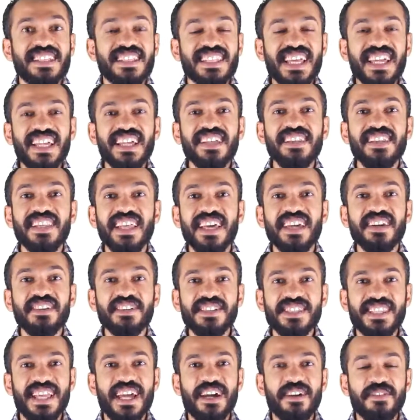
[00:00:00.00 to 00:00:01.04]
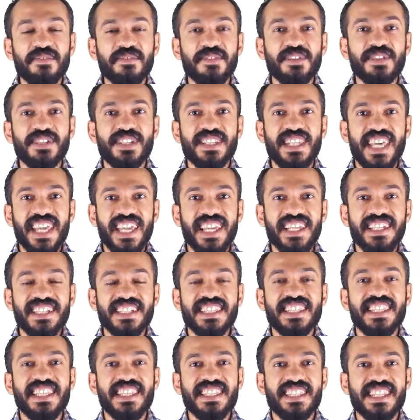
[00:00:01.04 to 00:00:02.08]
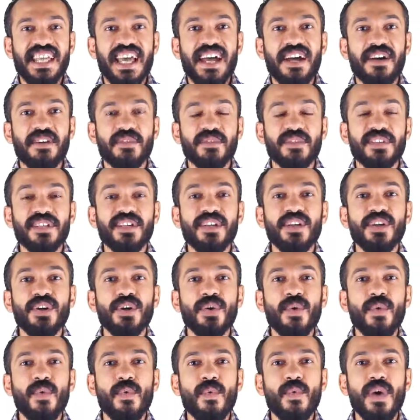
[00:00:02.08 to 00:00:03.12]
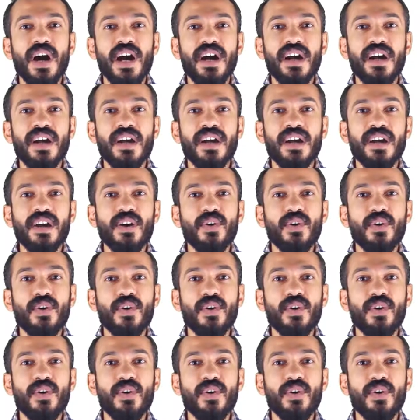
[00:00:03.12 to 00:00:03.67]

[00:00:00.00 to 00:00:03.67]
second letter sound for today is the sound qua,